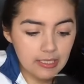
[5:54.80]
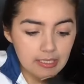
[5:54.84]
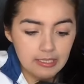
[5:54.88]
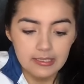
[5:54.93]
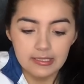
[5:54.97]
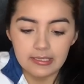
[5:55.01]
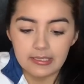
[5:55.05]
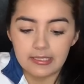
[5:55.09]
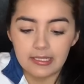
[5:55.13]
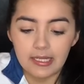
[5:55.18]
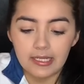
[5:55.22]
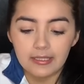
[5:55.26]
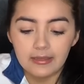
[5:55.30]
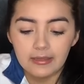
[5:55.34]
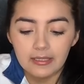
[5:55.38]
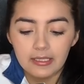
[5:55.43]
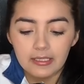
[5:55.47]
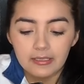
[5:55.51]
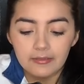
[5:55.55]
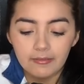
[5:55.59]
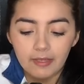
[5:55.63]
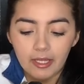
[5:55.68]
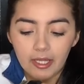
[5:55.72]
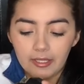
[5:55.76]
And then I
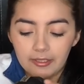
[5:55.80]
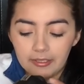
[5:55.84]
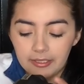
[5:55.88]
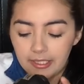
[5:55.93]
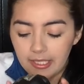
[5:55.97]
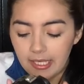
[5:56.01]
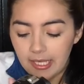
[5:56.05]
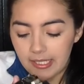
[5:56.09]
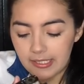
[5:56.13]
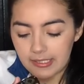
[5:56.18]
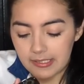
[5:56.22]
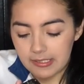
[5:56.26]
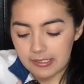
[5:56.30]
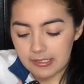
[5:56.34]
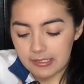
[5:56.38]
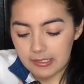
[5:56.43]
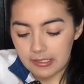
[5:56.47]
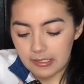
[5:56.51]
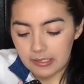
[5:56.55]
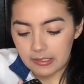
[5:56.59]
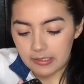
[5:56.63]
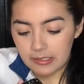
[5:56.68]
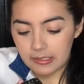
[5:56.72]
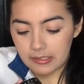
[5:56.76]
love how it has
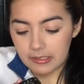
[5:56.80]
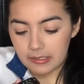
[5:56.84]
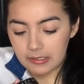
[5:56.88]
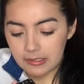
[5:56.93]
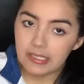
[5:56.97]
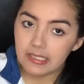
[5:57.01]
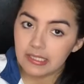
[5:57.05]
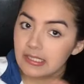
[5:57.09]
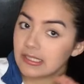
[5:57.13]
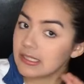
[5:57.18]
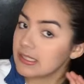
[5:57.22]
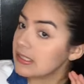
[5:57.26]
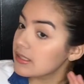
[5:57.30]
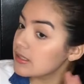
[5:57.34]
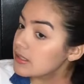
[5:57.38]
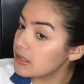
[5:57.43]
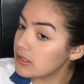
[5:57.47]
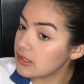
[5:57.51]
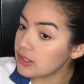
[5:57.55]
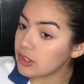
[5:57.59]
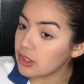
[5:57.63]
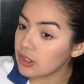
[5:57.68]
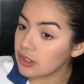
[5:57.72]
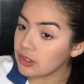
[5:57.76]
an
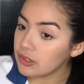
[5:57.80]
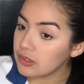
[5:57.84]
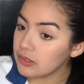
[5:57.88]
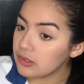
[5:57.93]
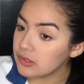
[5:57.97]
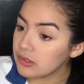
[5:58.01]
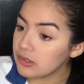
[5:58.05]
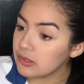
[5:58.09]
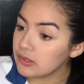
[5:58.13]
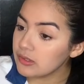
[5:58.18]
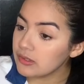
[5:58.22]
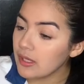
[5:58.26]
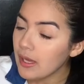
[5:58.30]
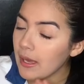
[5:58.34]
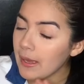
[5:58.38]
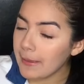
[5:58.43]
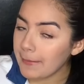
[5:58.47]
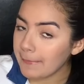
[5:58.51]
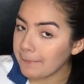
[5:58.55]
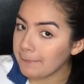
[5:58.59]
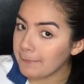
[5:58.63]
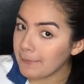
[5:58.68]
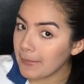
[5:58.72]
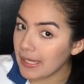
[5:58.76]
external
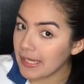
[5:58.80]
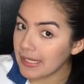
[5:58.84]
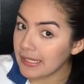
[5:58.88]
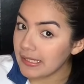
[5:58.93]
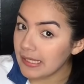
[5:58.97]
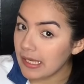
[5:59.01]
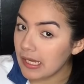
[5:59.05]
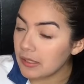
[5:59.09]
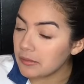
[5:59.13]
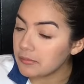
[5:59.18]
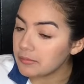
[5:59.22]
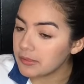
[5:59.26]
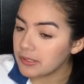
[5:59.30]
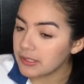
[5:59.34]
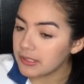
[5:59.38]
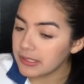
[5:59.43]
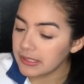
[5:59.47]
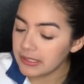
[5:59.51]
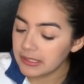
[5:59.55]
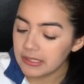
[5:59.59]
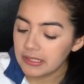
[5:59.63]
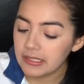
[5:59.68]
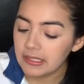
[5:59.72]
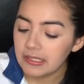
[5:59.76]
mic
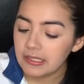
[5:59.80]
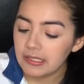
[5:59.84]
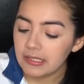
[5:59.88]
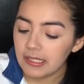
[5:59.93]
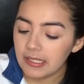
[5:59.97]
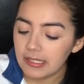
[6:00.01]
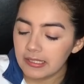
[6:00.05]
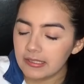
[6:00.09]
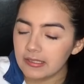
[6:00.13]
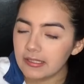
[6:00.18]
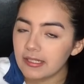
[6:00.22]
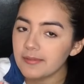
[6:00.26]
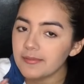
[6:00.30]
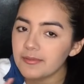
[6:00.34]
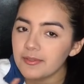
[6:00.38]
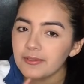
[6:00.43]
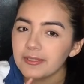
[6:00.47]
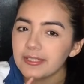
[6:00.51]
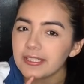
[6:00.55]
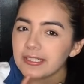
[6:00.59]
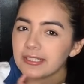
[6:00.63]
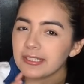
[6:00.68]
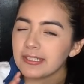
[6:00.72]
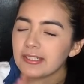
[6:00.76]
output, and it comes
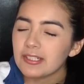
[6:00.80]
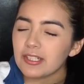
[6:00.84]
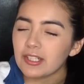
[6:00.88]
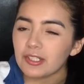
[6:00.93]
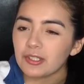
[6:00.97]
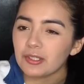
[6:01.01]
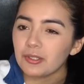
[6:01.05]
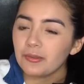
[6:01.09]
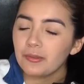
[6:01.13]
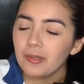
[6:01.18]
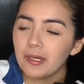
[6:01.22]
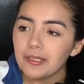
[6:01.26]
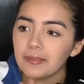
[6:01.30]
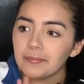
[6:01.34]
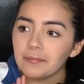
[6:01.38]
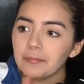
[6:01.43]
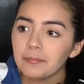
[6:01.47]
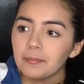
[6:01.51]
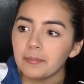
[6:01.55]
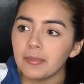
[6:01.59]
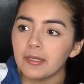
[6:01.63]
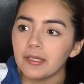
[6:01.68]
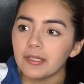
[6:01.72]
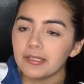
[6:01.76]
with an internal one,
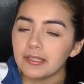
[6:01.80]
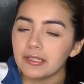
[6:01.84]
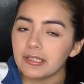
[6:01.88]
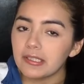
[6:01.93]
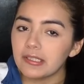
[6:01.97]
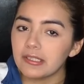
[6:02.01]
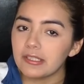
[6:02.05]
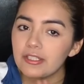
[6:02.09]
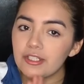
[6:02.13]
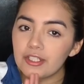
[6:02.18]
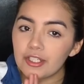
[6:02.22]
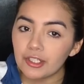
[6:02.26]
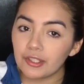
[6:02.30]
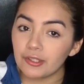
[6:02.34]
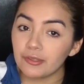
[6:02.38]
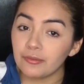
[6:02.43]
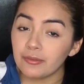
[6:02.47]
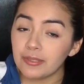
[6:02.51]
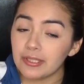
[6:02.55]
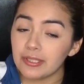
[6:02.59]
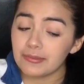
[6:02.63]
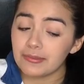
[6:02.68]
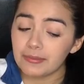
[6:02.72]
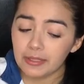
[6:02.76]
but the
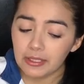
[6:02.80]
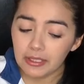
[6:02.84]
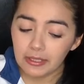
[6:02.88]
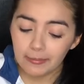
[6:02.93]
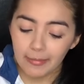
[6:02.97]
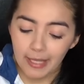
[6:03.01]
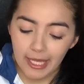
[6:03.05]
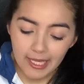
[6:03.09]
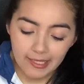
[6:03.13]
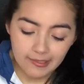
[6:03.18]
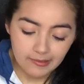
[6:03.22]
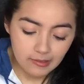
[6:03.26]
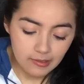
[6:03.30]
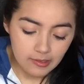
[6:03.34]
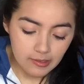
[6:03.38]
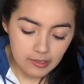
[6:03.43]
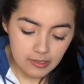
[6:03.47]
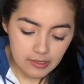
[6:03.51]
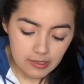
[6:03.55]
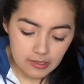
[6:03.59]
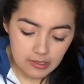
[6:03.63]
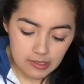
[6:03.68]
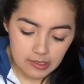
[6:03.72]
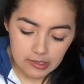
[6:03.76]
internal really bad.
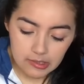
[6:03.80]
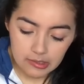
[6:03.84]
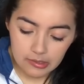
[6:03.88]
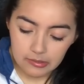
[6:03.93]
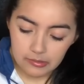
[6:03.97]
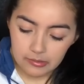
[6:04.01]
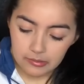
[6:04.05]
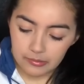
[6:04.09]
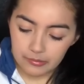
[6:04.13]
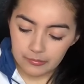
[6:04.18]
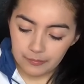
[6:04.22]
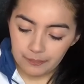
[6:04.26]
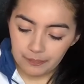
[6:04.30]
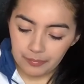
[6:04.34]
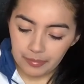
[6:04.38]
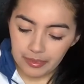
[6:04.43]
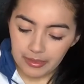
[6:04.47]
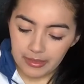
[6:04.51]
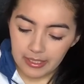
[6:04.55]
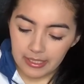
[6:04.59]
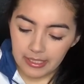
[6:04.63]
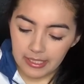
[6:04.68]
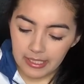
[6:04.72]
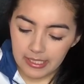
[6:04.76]
So
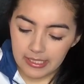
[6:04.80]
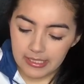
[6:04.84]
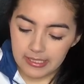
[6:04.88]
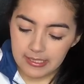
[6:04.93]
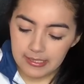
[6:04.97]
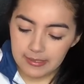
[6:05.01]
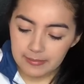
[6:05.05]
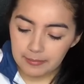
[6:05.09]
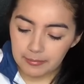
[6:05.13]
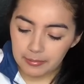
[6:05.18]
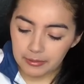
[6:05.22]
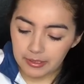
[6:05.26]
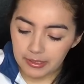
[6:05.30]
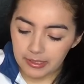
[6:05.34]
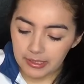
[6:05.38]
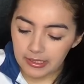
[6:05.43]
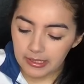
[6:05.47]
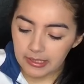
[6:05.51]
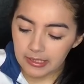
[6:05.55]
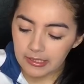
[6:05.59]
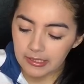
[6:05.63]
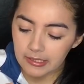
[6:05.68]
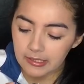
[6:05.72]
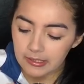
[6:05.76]
it has
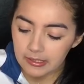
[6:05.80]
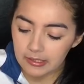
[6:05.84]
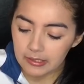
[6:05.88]
pretty